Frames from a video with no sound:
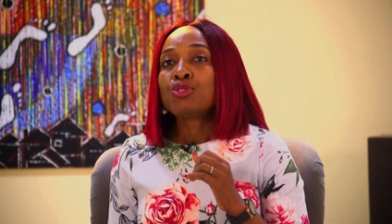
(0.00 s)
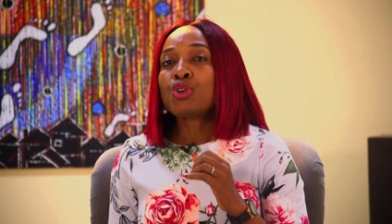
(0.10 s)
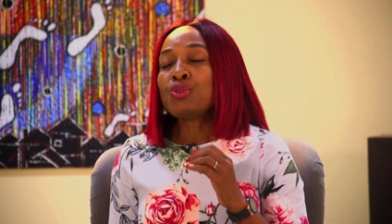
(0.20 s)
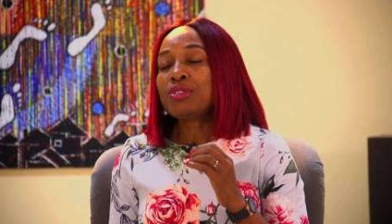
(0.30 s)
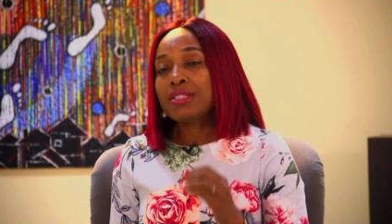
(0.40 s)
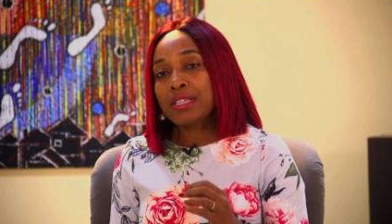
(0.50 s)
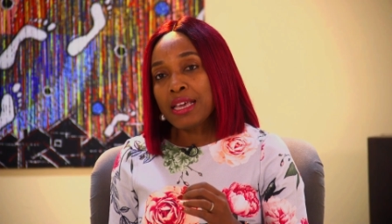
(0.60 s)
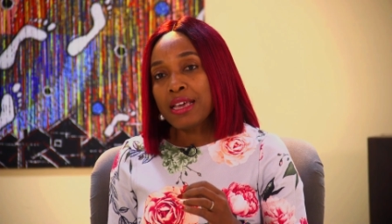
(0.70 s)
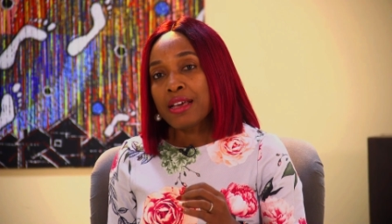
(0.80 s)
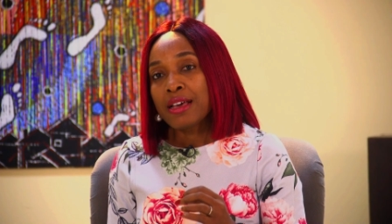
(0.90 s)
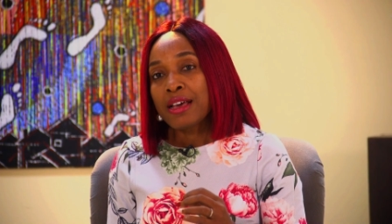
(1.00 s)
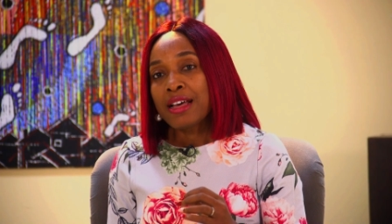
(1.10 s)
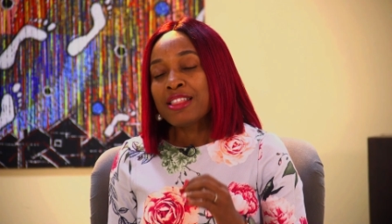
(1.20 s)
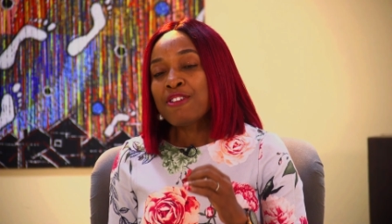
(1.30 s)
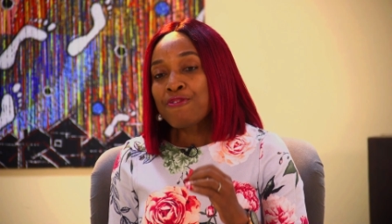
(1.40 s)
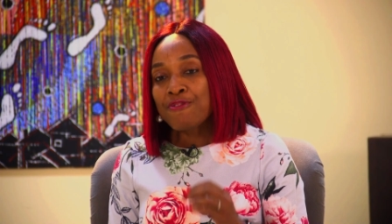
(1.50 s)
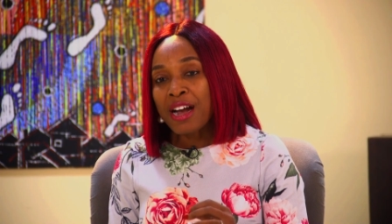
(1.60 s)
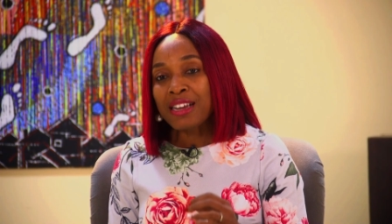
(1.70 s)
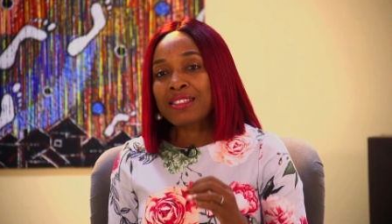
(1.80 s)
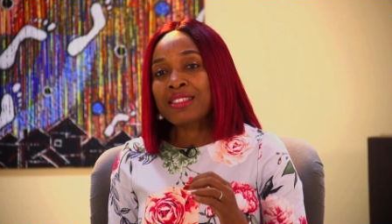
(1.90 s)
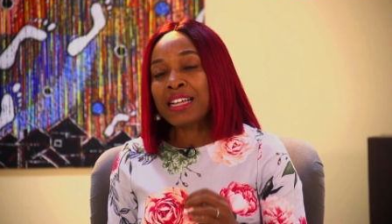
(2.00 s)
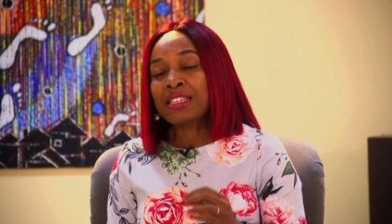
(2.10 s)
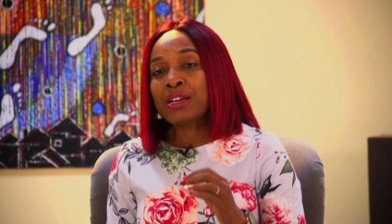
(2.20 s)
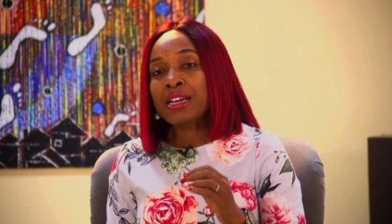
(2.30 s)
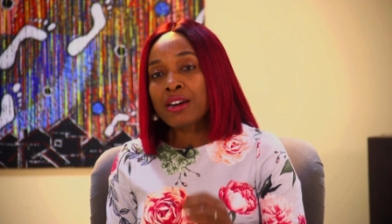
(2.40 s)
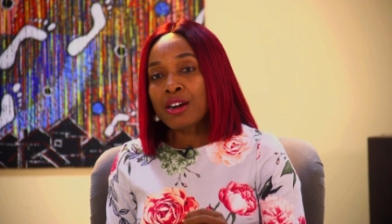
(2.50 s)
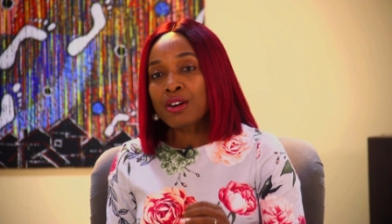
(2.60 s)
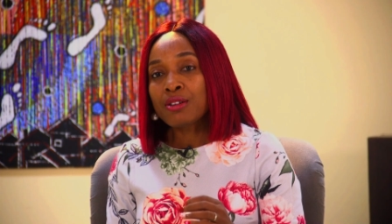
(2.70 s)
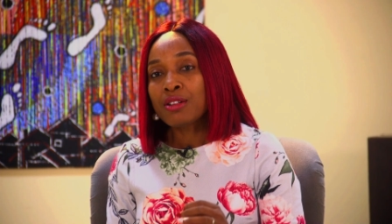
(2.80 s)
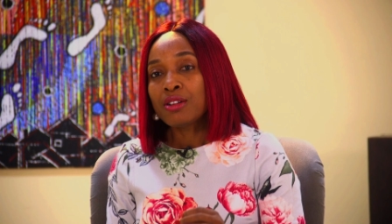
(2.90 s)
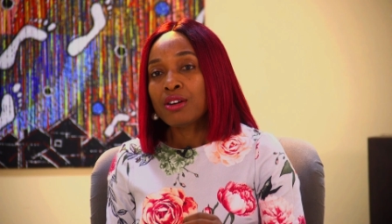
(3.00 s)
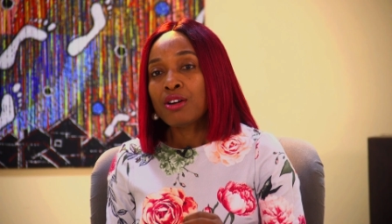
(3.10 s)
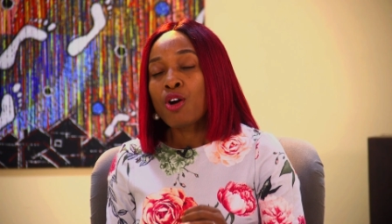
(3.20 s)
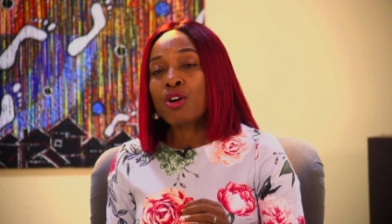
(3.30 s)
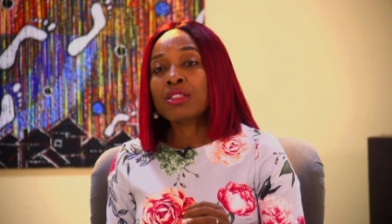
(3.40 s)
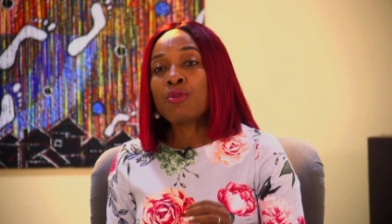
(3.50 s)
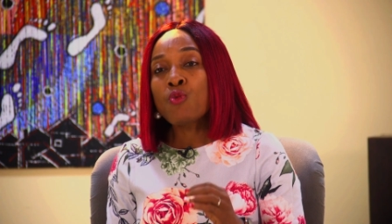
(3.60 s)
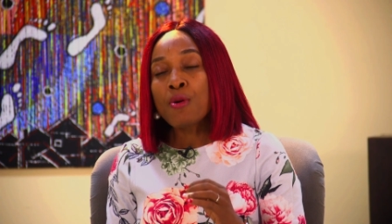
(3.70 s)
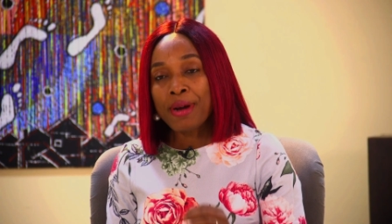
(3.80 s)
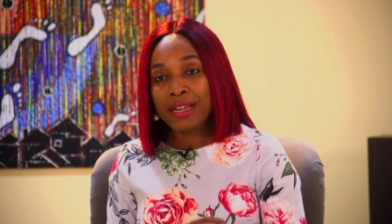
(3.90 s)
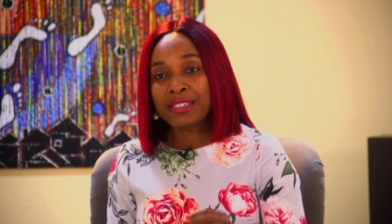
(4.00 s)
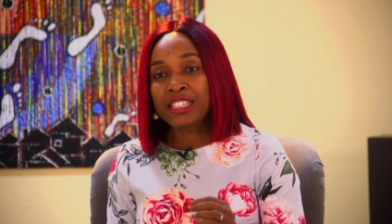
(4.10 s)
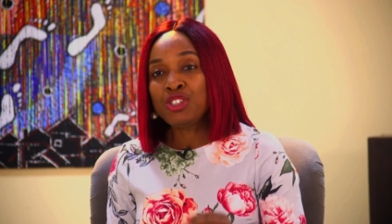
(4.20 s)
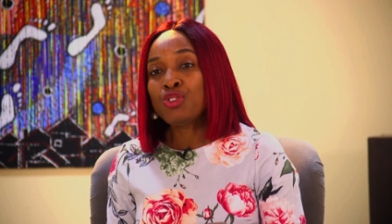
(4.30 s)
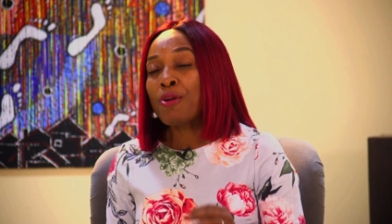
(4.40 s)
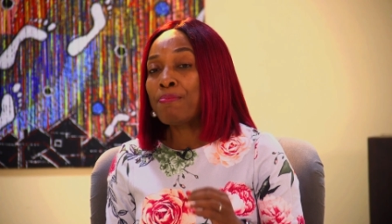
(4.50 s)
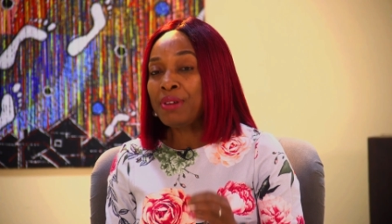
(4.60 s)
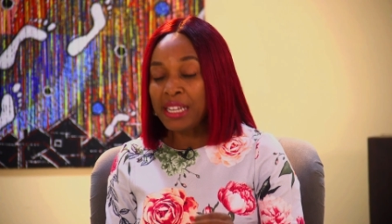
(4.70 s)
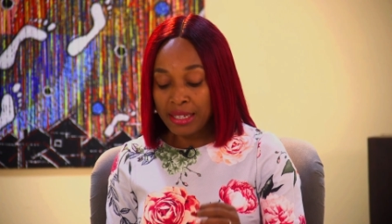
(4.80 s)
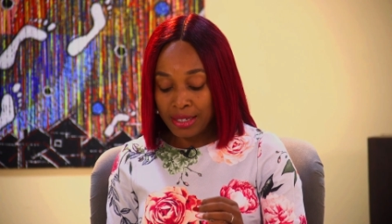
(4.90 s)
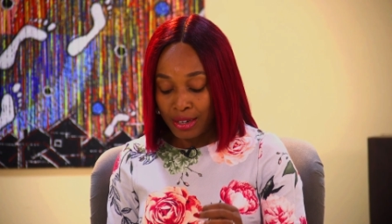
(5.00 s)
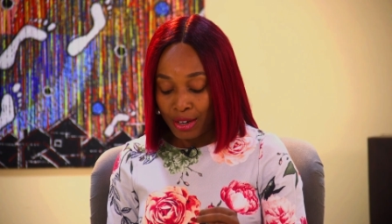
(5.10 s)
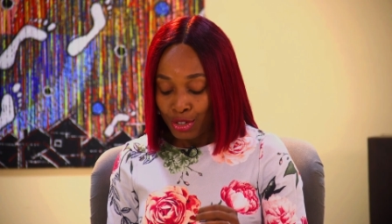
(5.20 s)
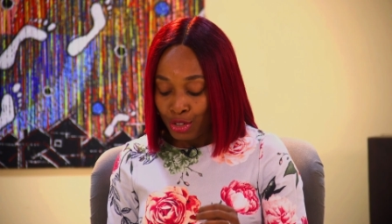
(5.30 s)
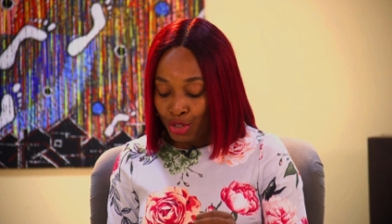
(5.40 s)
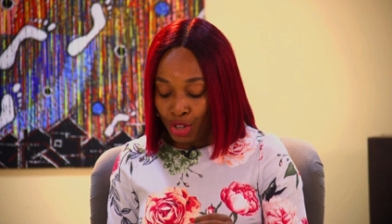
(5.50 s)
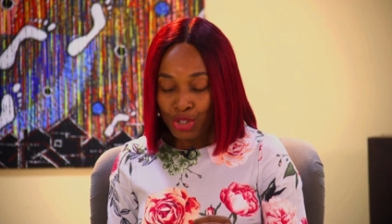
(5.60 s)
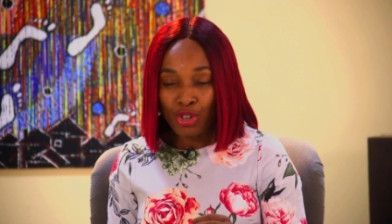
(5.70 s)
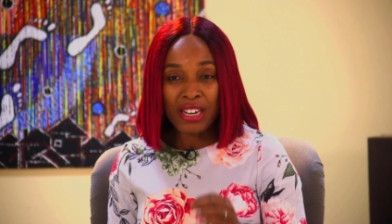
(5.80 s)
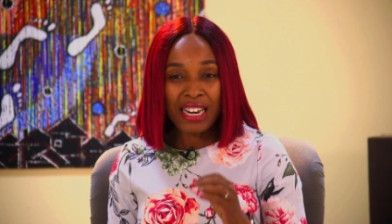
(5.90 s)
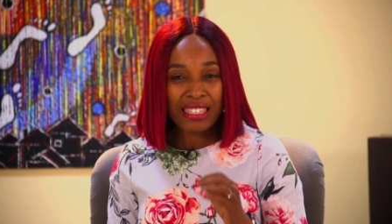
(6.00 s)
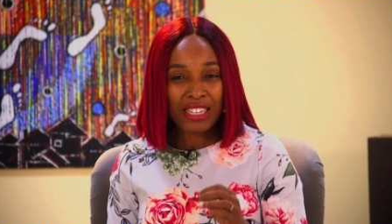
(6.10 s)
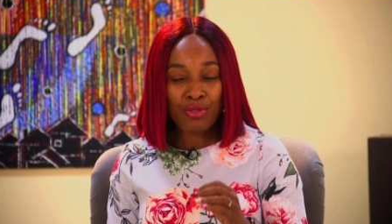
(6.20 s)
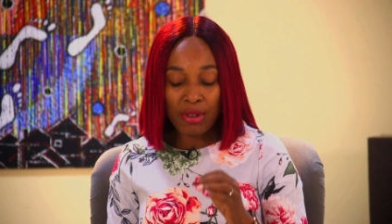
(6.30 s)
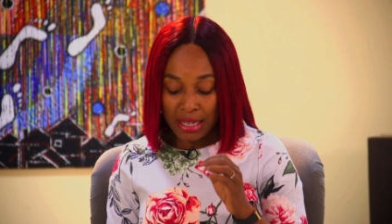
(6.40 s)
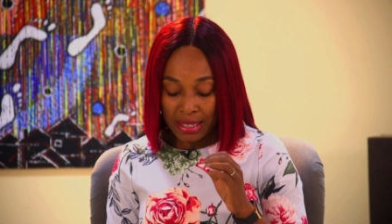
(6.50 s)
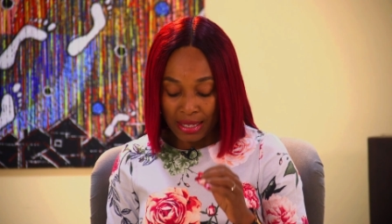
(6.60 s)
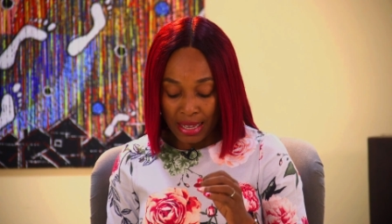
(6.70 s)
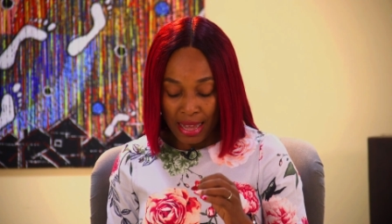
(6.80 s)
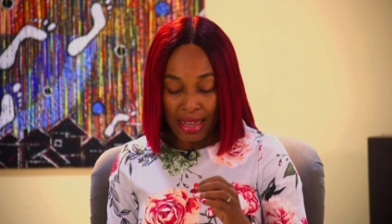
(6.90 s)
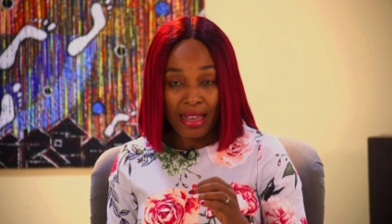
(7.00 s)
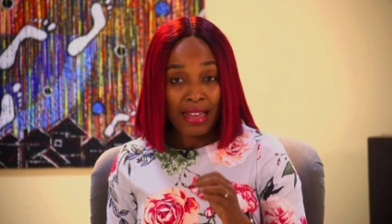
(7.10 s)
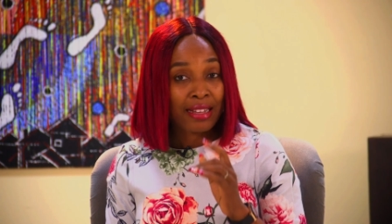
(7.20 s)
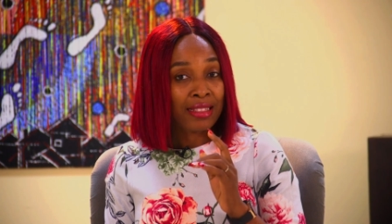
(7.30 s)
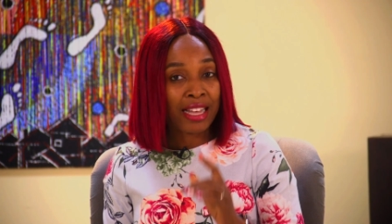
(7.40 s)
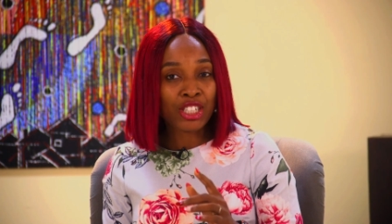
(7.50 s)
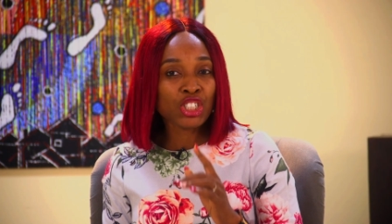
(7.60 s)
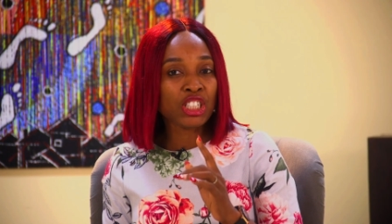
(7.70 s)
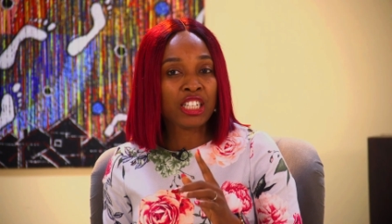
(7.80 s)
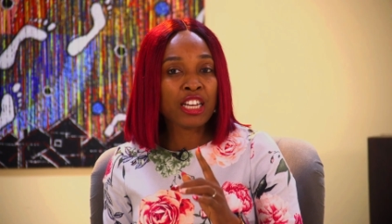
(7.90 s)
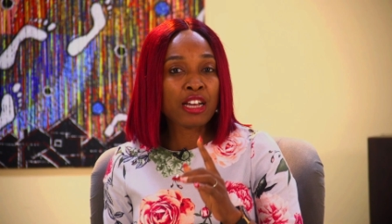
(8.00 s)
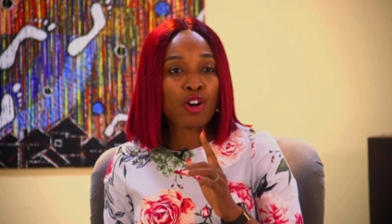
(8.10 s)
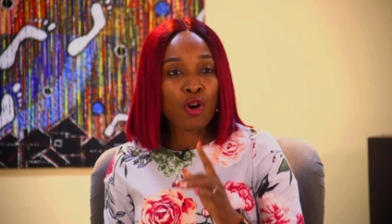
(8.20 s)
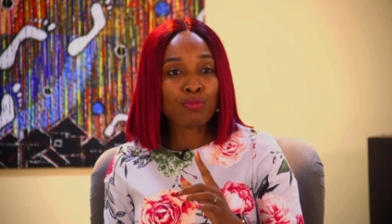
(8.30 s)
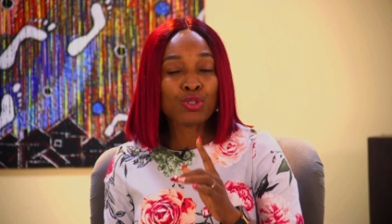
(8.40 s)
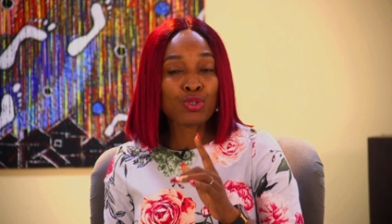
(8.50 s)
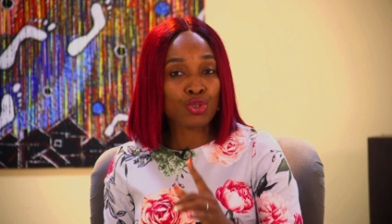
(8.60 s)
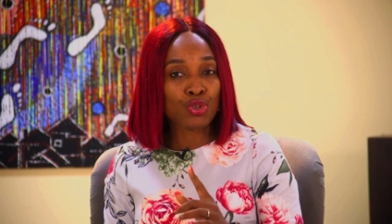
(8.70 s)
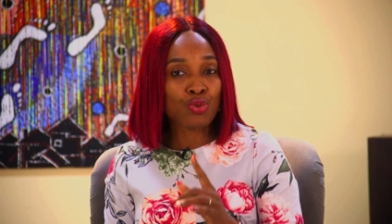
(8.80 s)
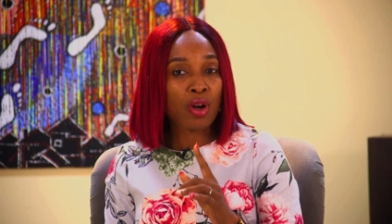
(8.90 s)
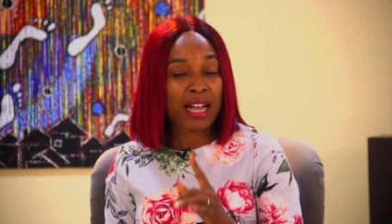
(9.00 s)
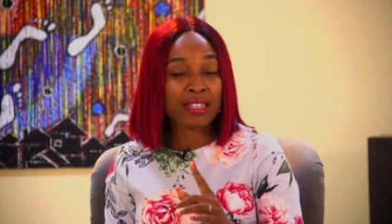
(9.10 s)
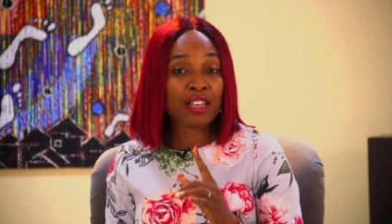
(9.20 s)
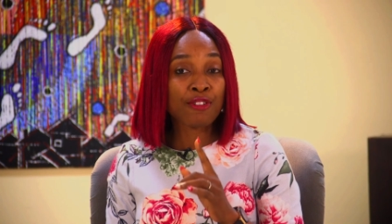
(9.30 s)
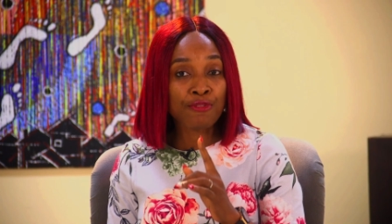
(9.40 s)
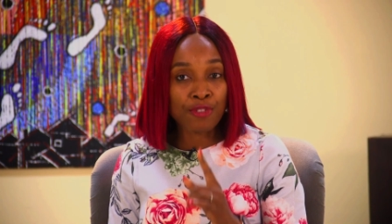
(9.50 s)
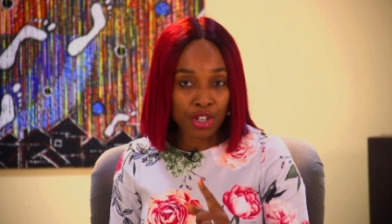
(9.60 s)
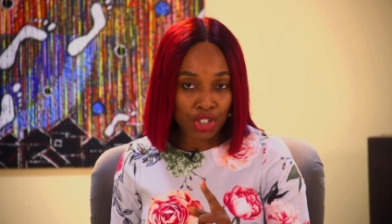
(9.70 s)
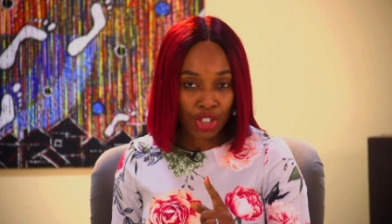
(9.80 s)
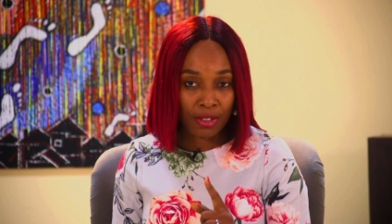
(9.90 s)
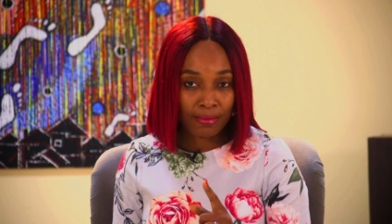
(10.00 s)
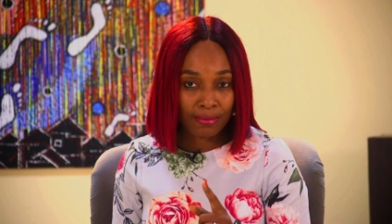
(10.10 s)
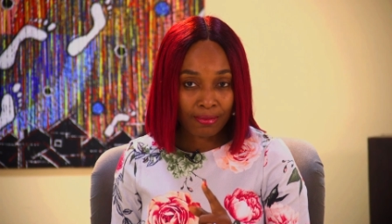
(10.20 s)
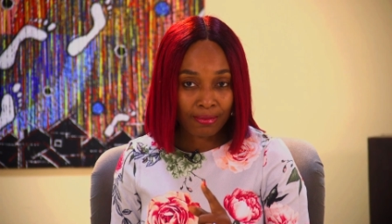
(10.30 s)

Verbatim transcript: So you see, the fact that the girl or the woman did not bleed does not necessarily say that she didn't come to you as a virgin.